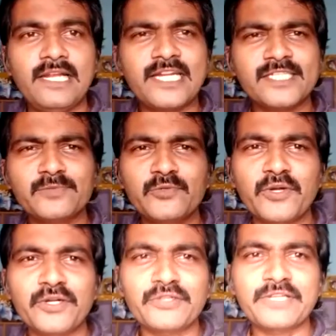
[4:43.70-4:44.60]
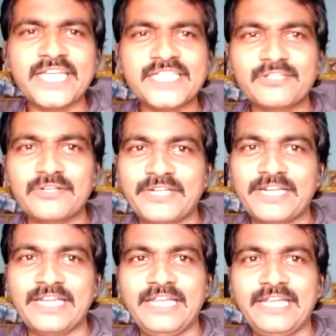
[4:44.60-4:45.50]
Let us move on to the next
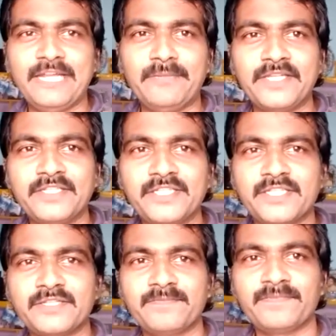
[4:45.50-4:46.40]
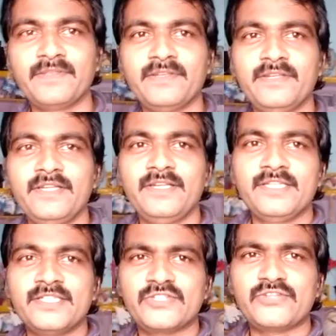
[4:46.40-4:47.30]
literary element.
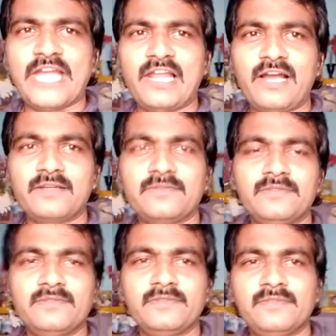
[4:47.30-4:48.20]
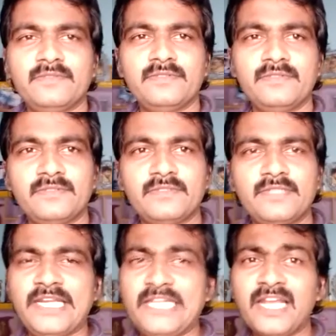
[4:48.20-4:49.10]
It's dialogue.
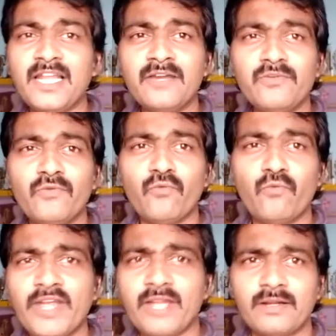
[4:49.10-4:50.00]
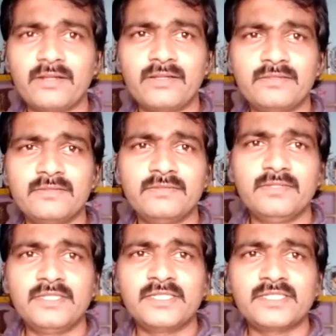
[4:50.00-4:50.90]
A dialogue where
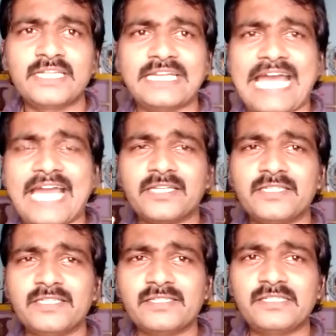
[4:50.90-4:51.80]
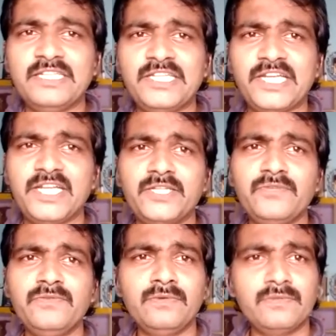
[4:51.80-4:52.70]
the characters in a
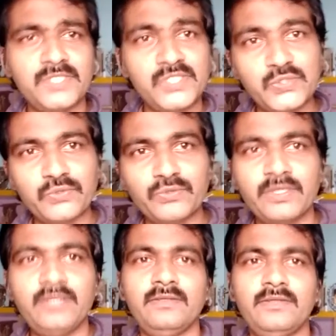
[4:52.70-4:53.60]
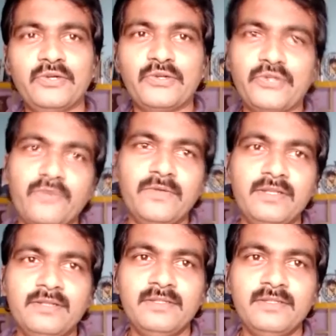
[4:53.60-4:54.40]
narrative, story, or novel